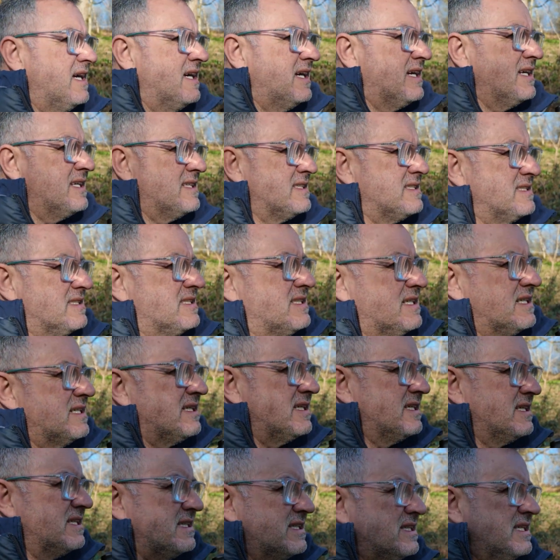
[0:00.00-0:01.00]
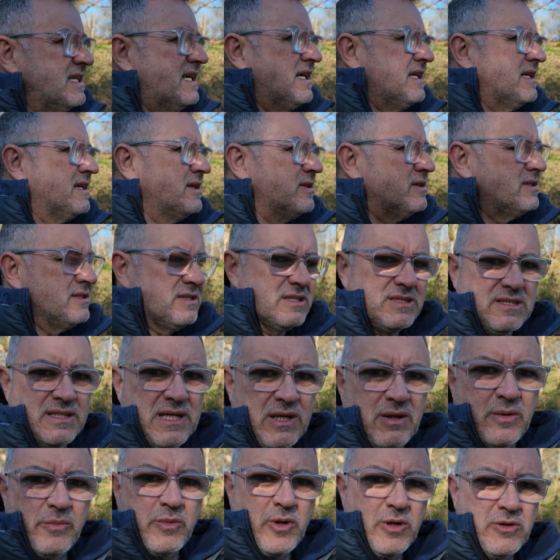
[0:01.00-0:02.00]
And yeah, just
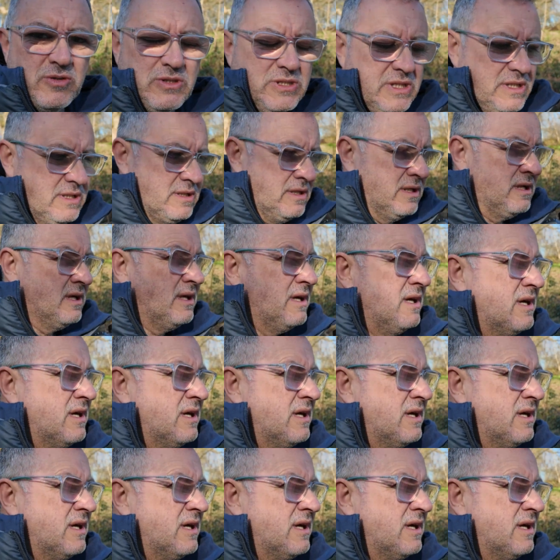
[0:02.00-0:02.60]
now approaching